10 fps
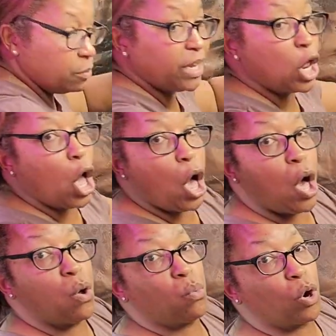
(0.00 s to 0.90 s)
It
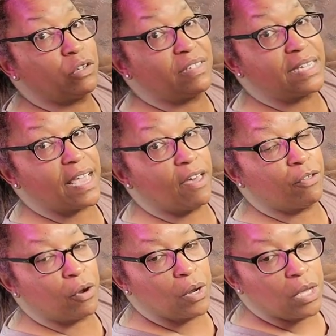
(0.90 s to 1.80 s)
all works together.
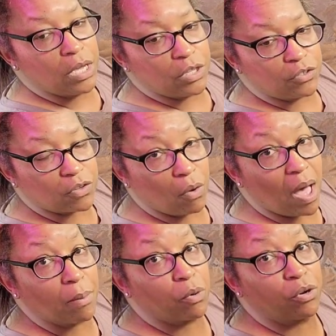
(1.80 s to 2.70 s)
So
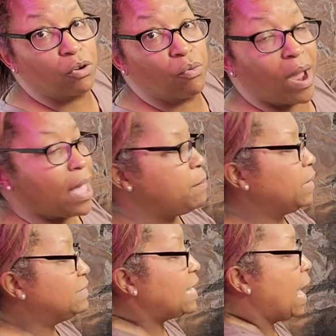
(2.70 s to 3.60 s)
I'm going to grab a
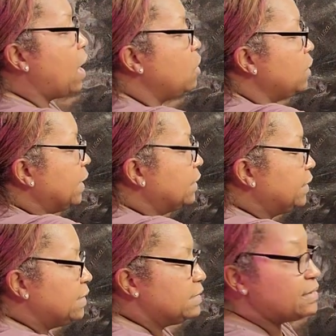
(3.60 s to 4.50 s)
towel and
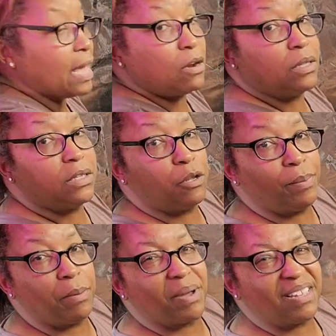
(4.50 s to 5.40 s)
clean this out a little
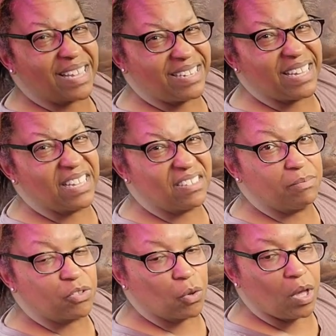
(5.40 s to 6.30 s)
bit because I did get some
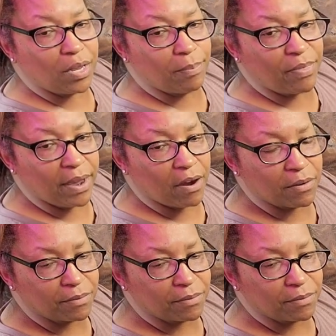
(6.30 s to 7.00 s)
soil up there.